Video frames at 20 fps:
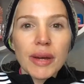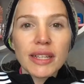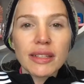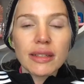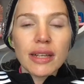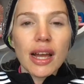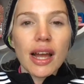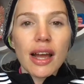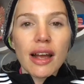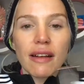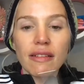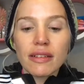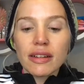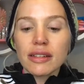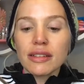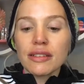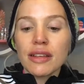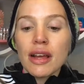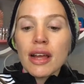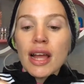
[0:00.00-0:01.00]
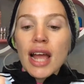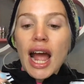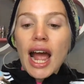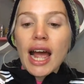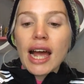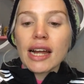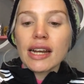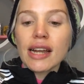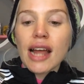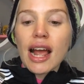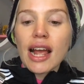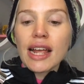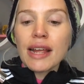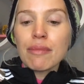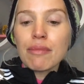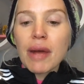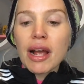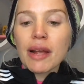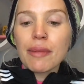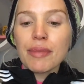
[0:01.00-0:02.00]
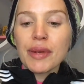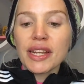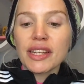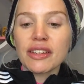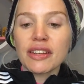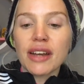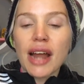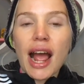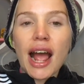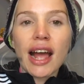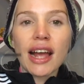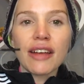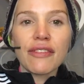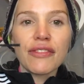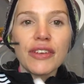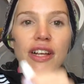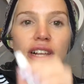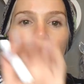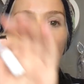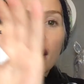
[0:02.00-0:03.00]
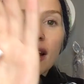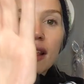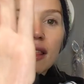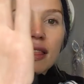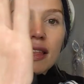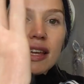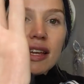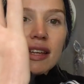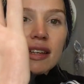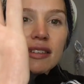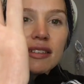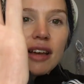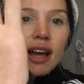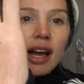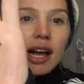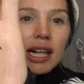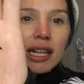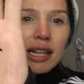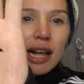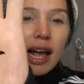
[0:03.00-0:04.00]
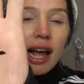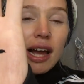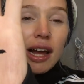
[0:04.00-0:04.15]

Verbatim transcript: mascaras and in my opinion I feel like these are,